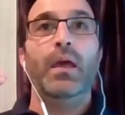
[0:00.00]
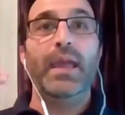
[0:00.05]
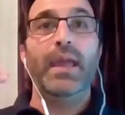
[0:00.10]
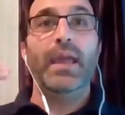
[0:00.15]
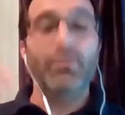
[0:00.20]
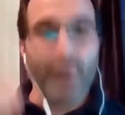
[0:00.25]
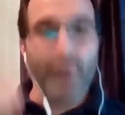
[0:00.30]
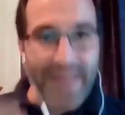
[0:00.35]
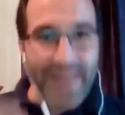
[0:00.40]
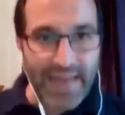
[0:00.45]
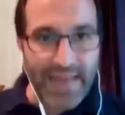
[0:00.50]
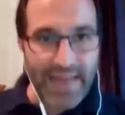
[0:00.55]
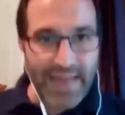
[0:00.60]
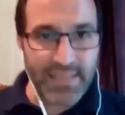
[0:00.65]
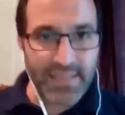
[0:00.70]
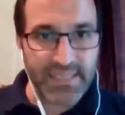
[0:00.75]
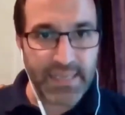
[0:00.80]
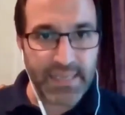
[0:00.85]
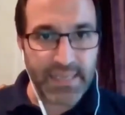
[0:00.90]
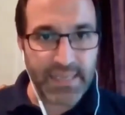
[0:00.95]
In
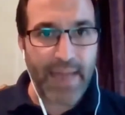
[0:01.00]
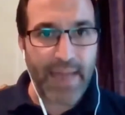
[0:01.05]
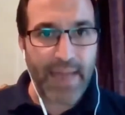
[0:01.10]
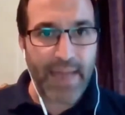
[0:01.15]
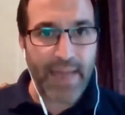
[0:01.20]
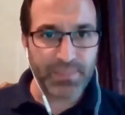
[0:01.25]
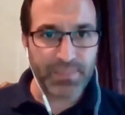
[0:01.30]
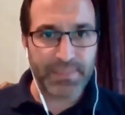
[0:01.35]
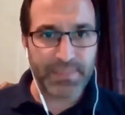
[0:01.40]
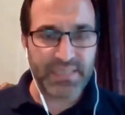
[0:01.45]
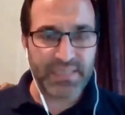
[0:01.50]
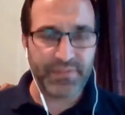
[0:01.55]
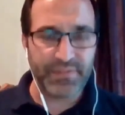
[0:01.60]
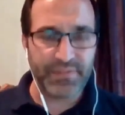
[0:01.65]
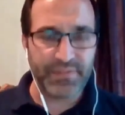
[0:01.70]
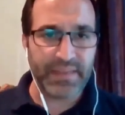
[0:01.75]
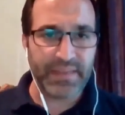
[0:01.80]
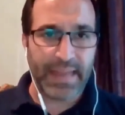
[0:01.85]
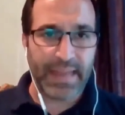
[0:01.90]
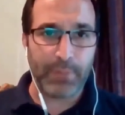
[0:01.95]
reality, how
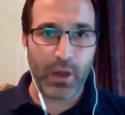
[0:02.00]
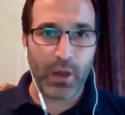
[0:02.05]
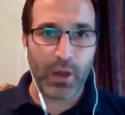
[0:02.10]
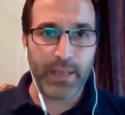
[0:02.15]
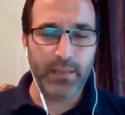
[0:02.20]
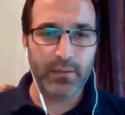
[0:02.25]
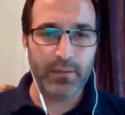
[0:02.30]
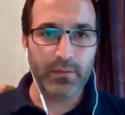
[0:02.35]
specific am I?